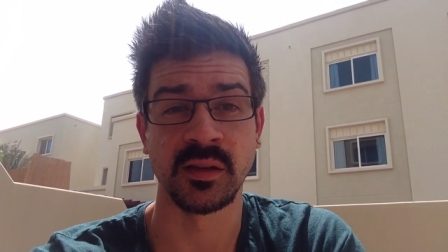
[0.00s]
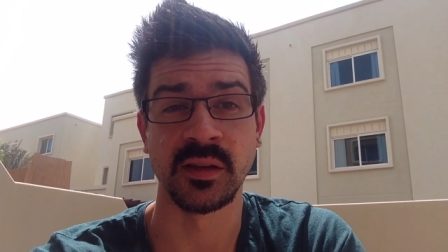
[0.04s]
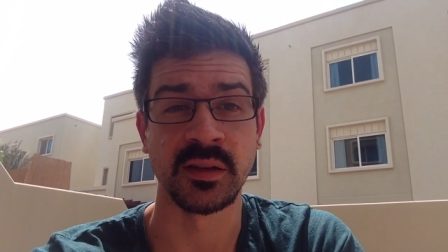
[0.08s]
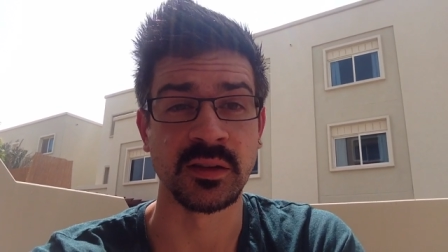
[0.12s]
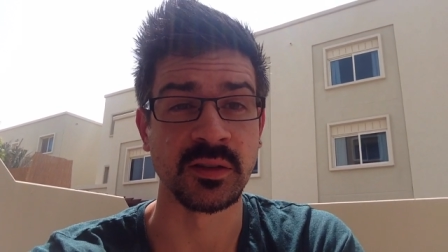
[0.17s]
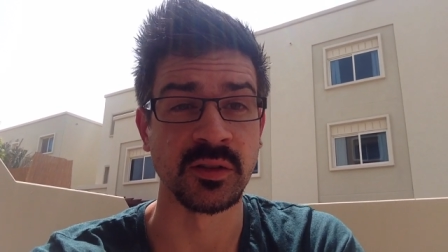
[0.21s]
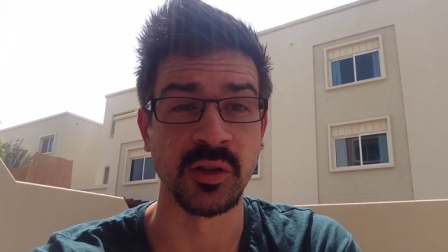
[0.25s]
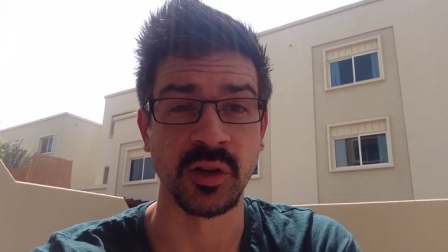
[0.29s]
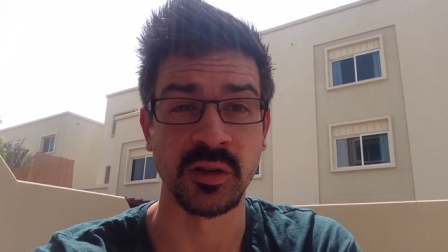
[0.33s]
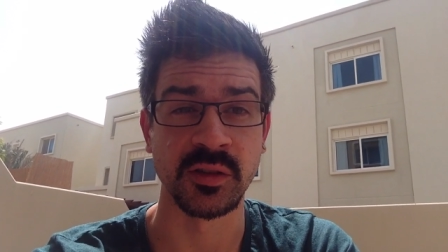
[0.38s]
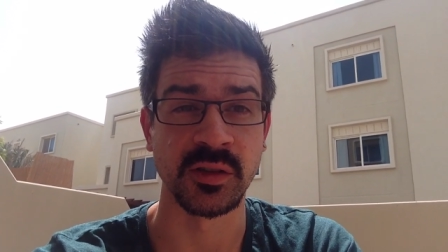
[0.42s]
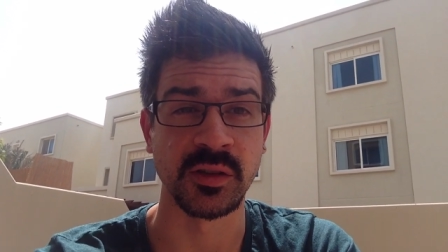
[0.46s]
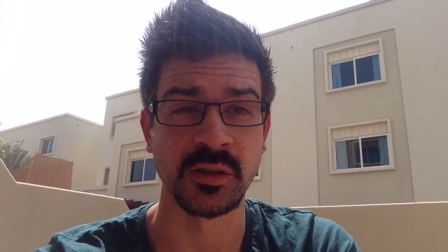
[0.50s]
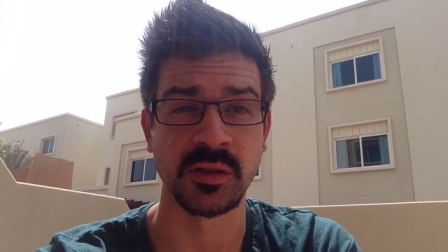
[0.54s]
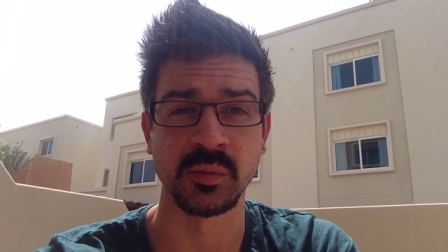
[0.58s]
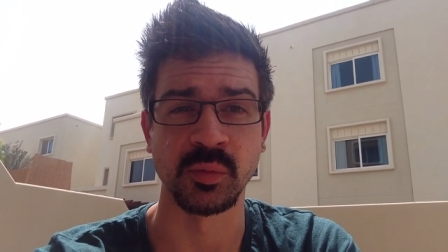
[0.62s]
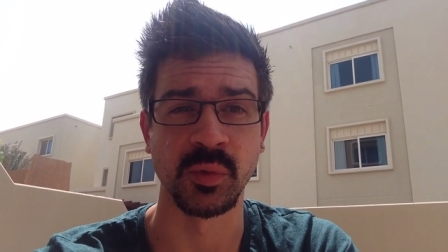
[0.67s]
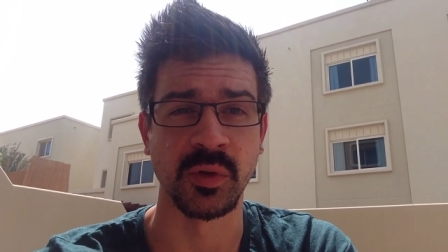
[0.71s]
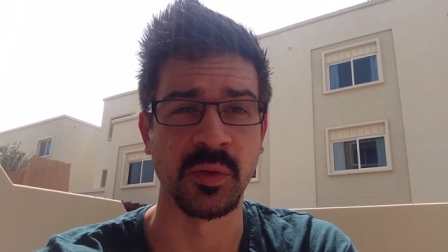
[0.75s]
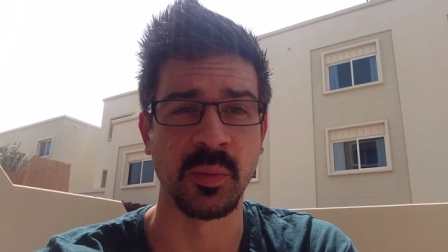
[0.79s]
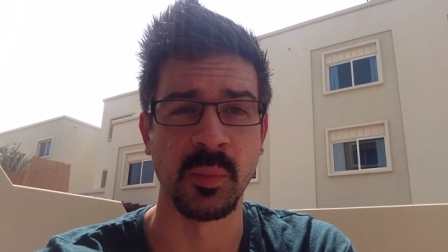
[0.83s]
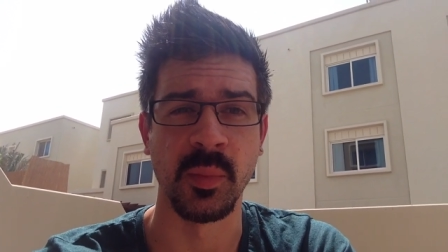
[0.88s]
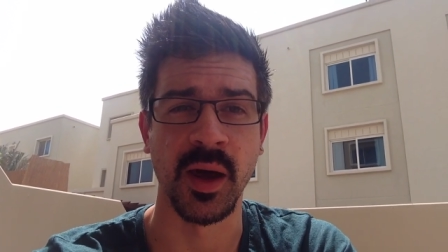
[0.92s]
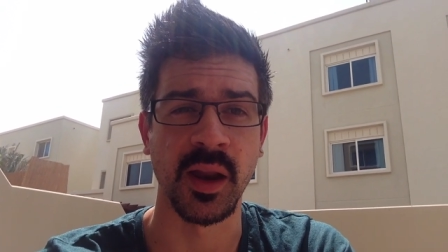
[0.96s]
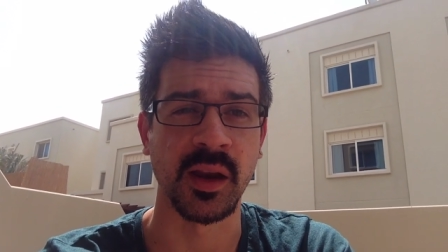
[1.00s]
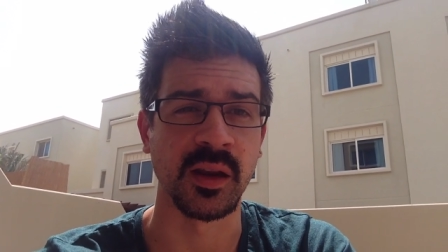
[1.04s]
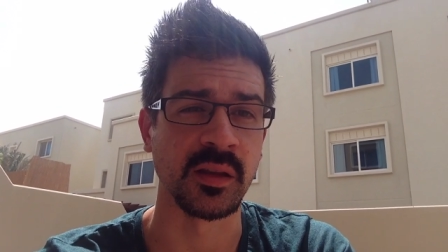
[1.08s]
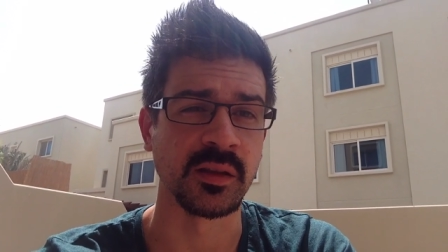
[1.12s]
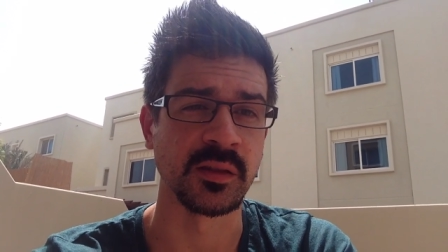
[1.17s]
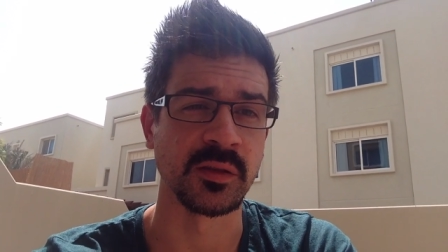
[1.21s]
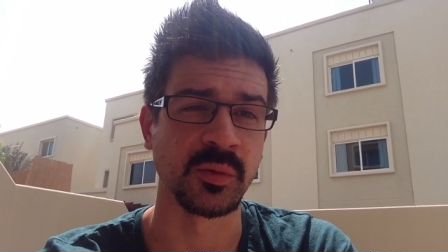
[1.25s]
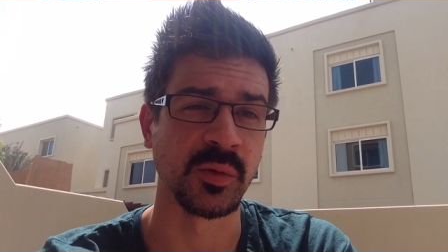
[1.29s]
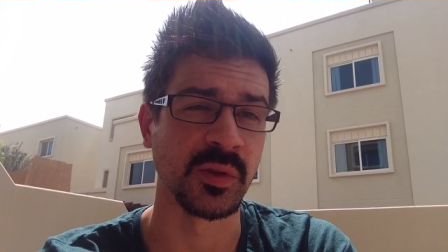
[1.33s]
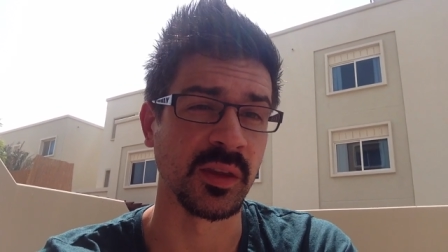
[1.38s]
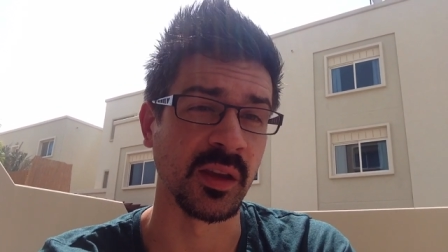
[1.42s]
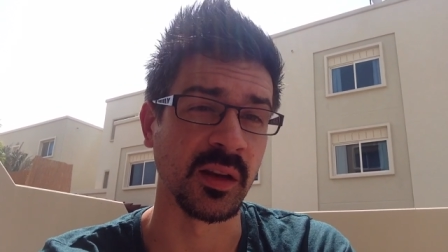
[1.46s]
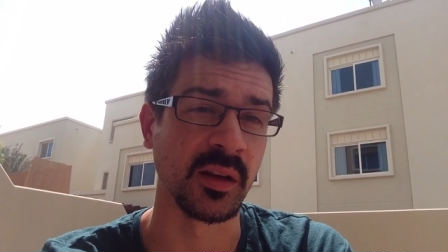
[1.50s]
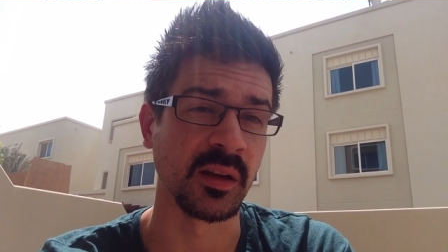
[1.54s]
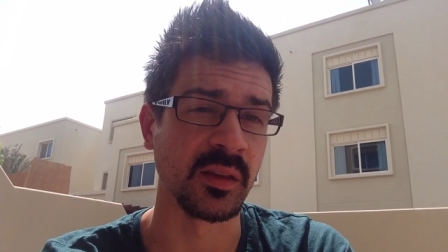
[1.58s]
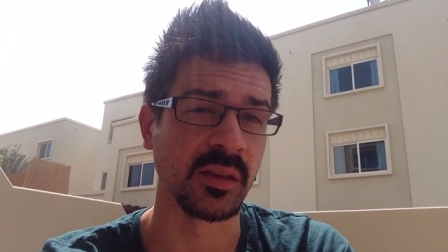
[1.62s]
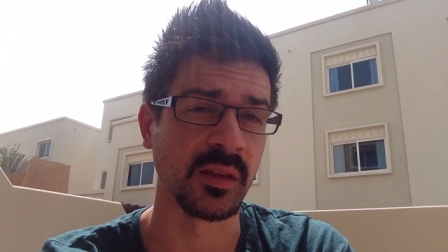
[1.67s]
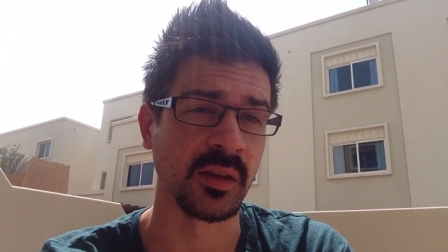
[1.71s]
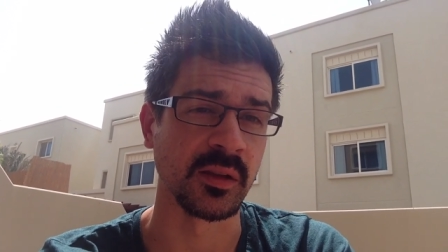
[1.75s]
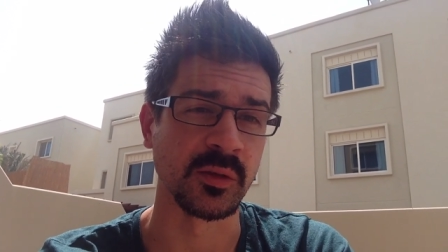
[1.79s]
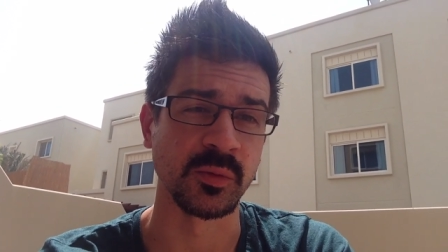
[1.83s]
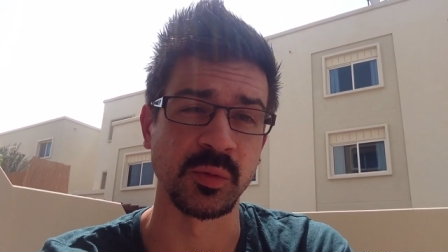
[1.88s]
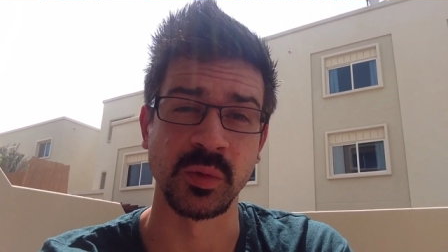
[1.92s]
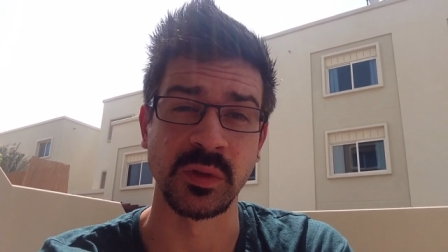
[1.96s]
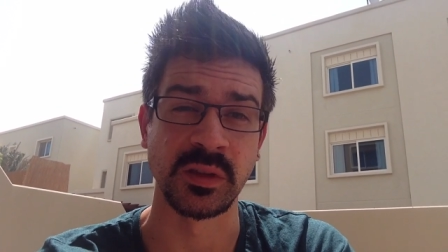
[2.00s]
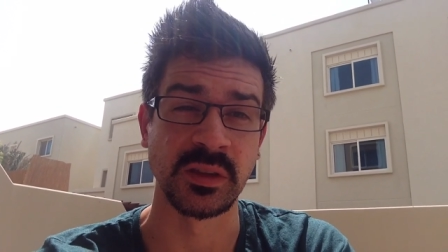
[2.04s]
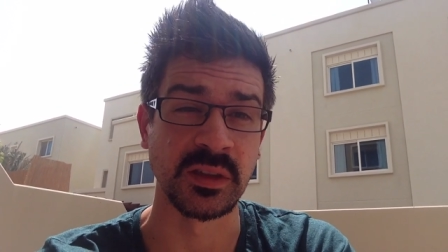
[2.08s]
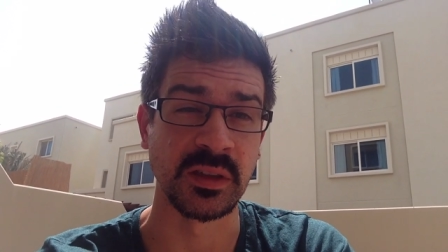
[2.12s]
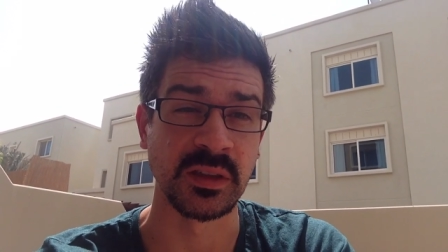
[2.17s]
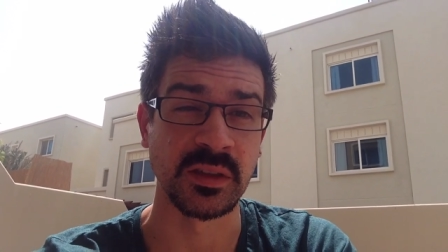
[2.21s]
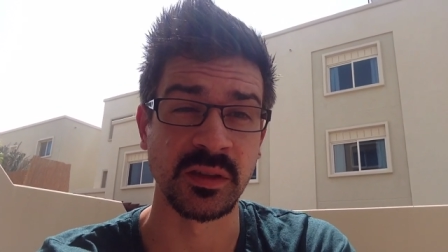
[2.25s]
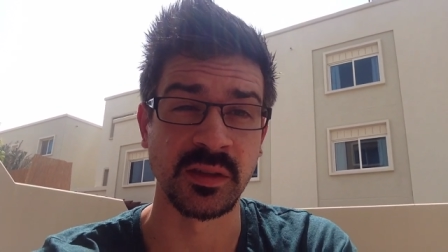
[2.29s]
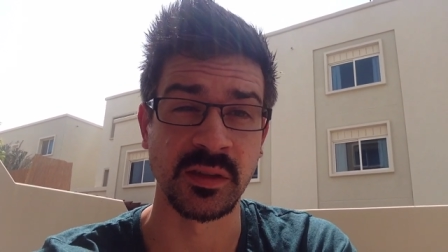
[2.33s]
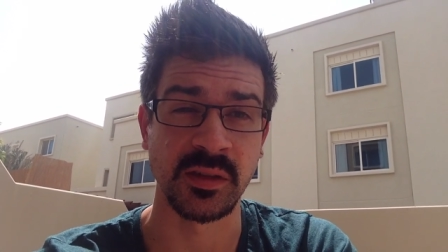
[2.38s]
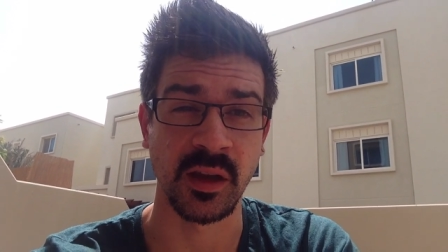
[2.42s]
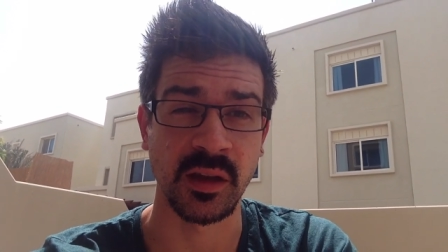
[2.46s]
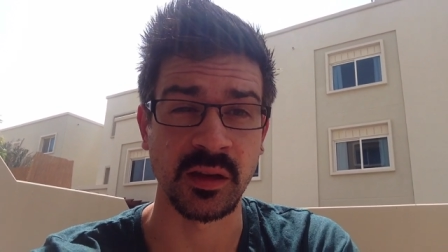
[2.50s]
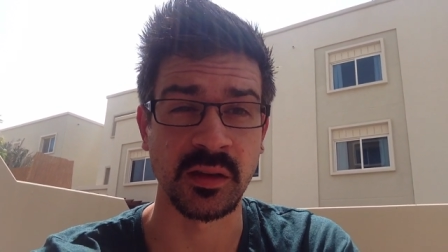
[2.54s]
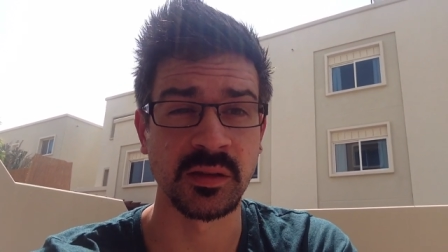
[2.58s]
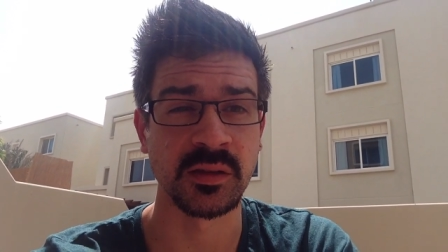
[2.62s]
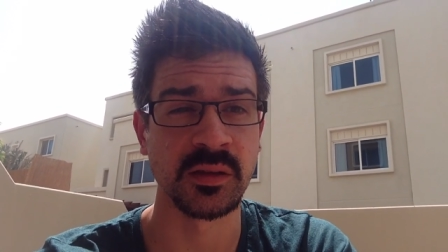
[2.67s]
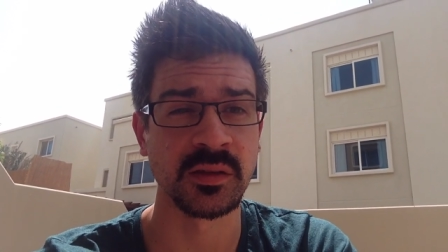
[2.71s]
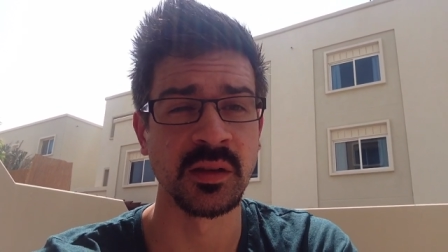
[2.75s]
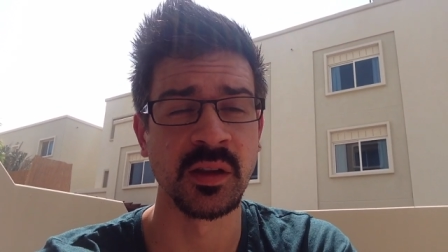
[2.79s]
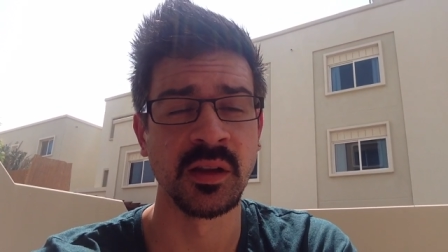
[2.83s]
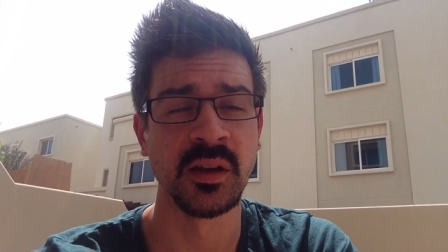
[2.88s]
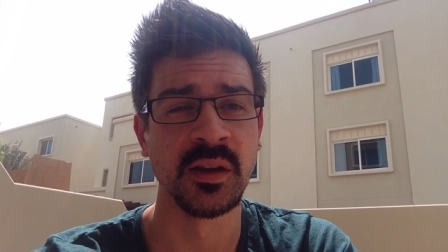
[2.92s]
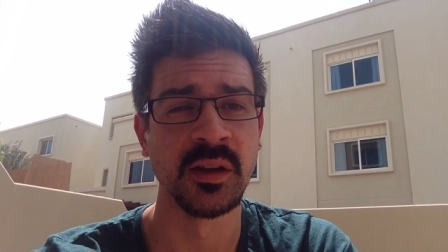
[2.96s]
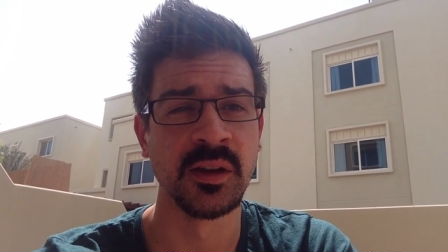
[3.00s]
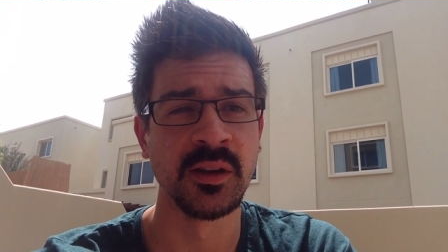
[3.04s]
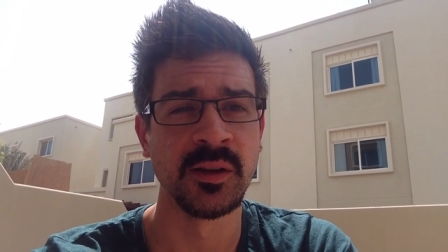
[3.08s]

it's not just with money, it's with anything, with success,